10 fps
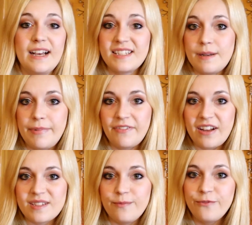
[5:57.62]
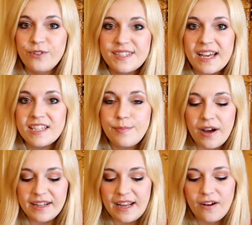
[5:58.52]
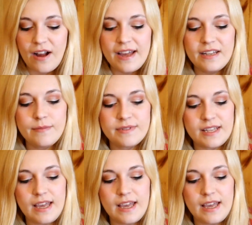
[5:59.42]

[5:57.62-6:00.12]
Next up, I've got some full-size body care items,